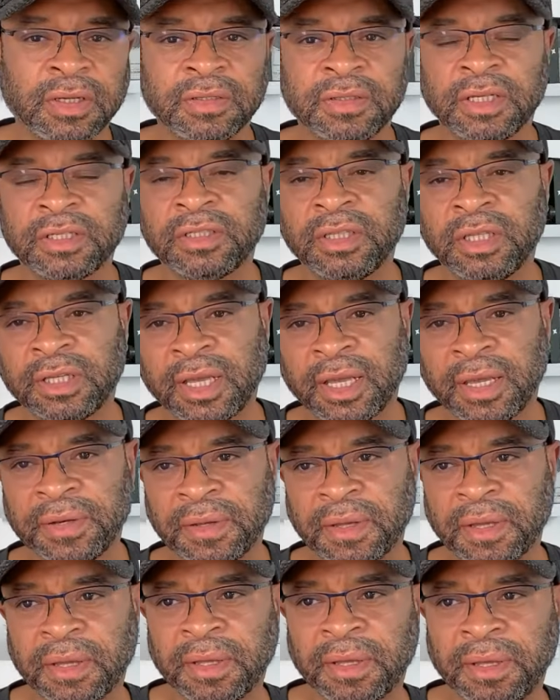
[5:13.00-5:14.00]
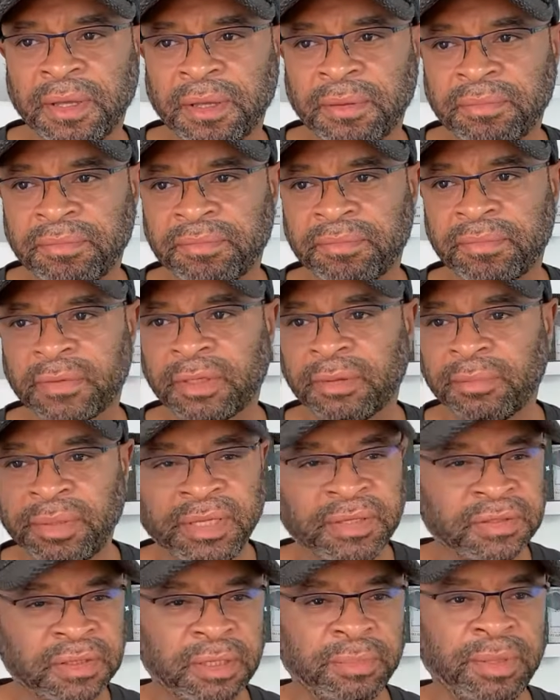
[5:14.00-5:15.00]
let's look at
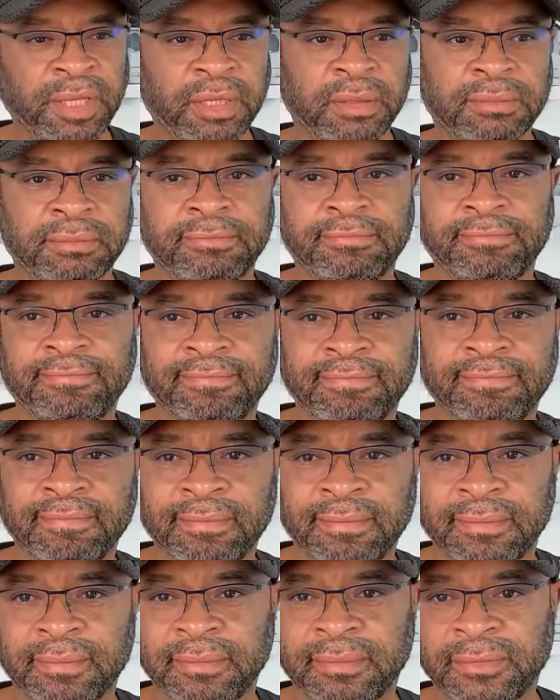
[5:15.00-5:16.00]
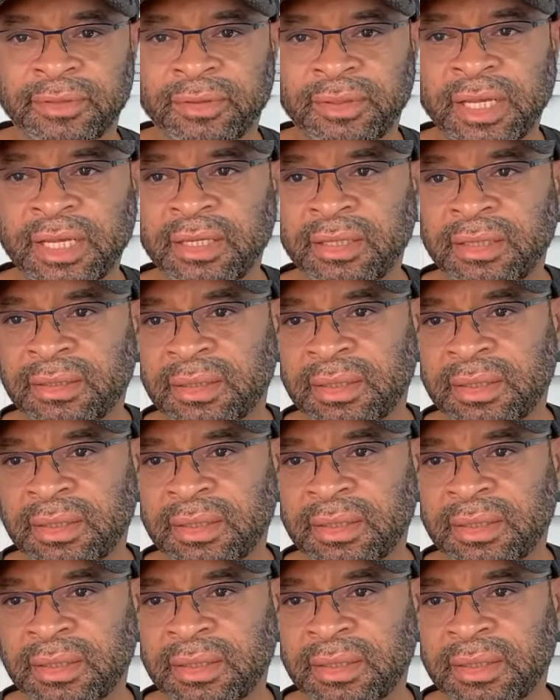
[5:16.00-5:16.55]
PCP, okay?